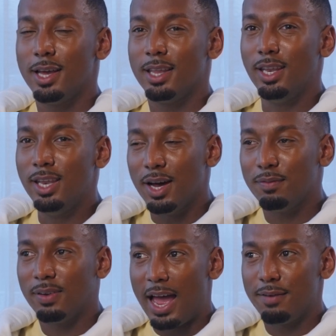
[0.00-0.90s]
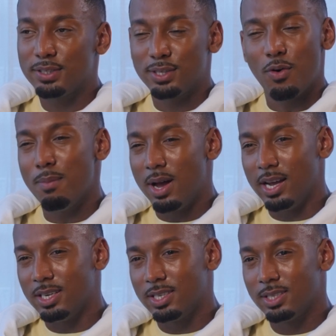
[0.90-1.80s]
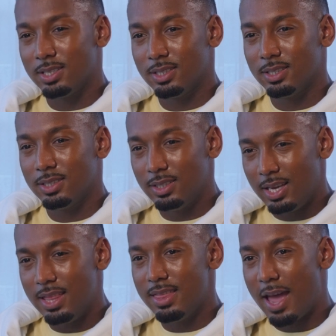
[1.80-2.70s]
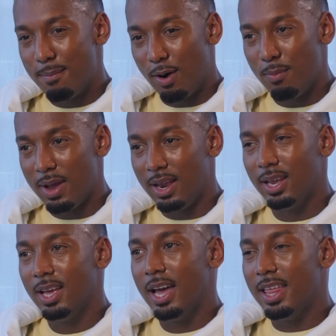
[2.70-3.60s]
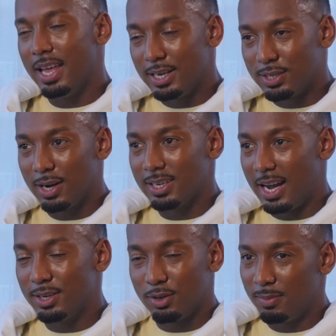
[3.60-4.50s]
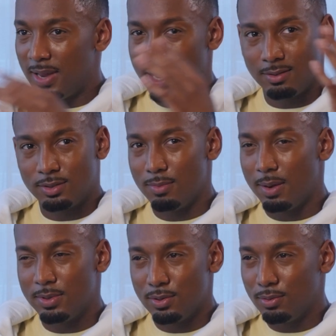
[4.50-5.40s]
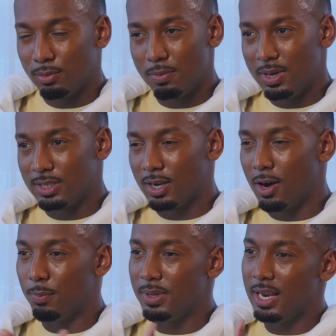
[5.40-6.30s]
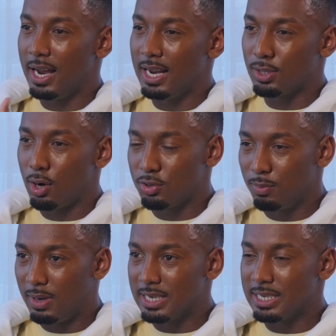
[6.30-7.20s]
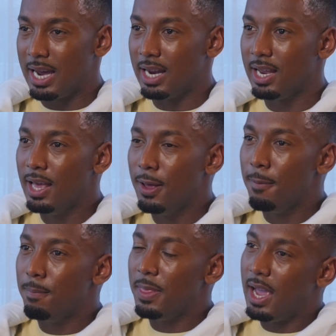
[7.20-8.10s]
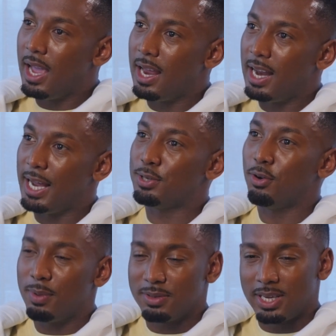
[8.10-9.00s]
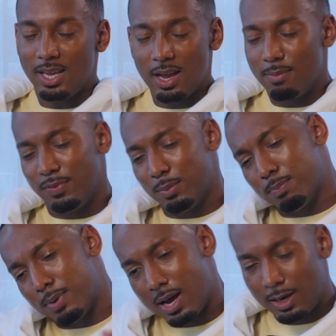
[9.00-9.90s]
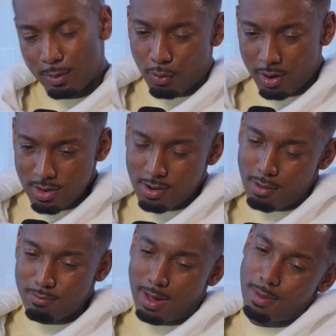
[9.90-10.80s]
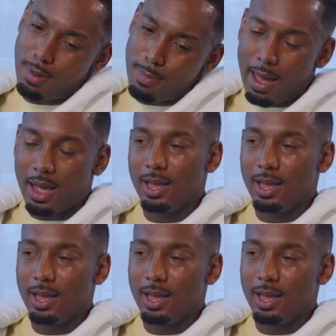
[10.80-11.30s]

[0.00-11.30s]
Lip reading: love life so much in that moment. And I had told him that maybe 2-3 weeks ago, but then I had talked to him last night, and I had told him, I was like, yeah, I'm filming a pod in the morning, you know, blah, blah, blah, blah.